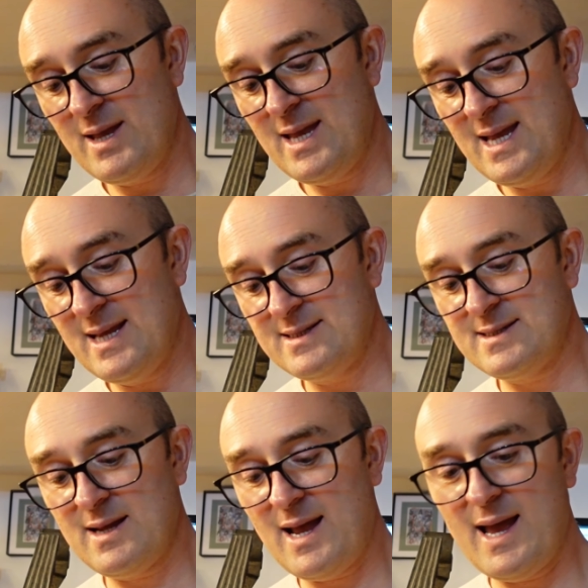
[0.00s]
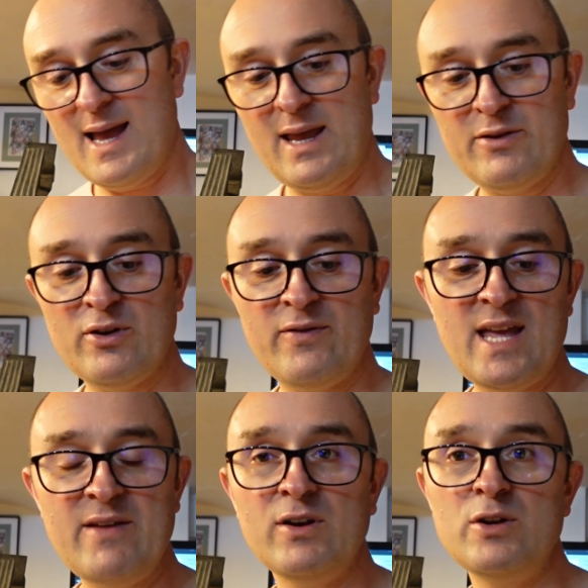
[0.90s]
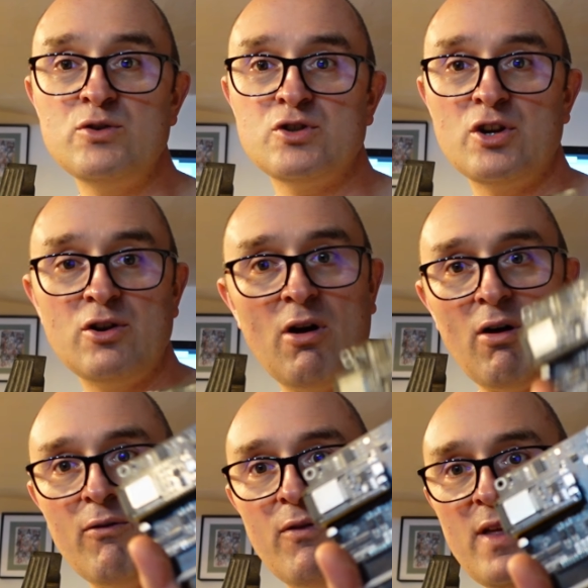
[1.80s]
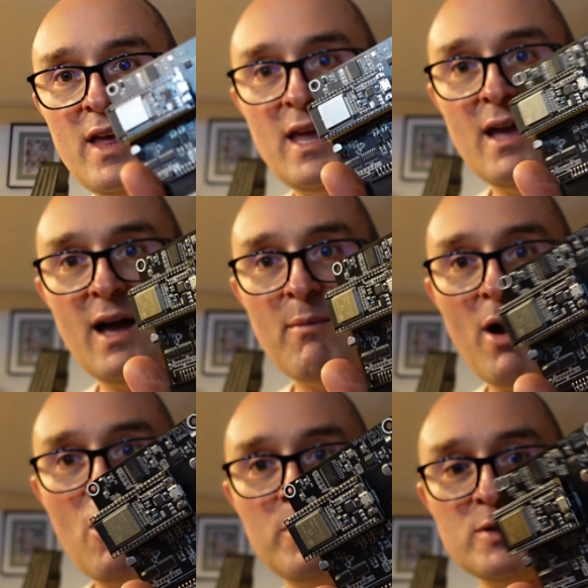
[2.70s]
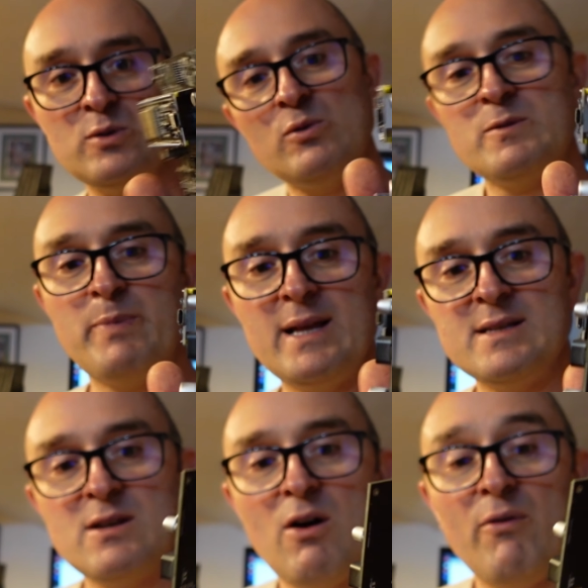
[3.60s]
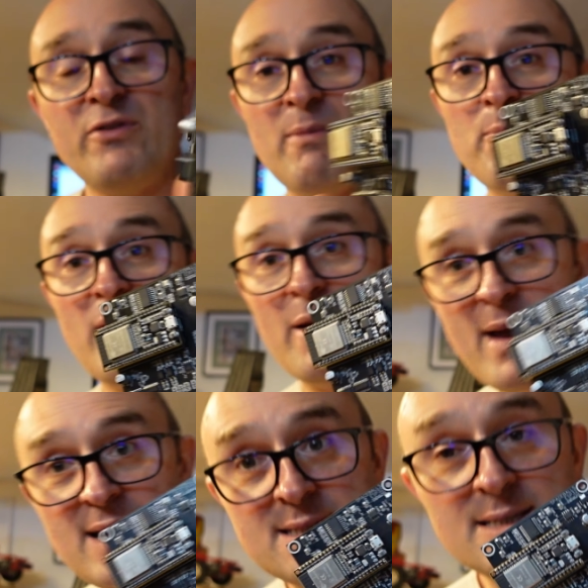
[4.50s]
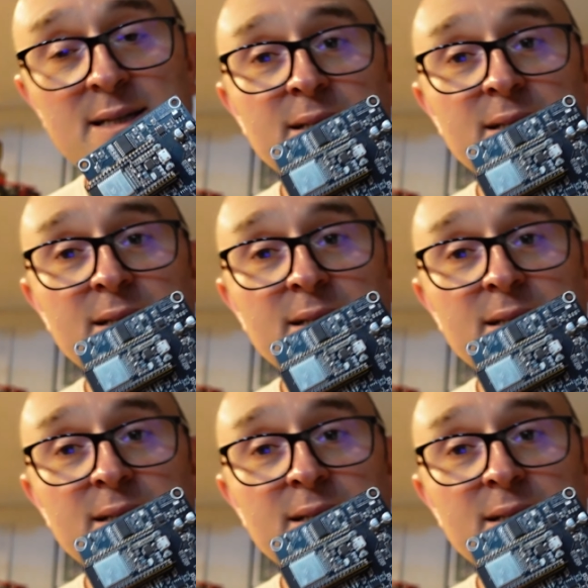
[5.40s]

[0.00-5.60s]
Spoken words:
is a sort of evolution of the open source bits of SimpBMS,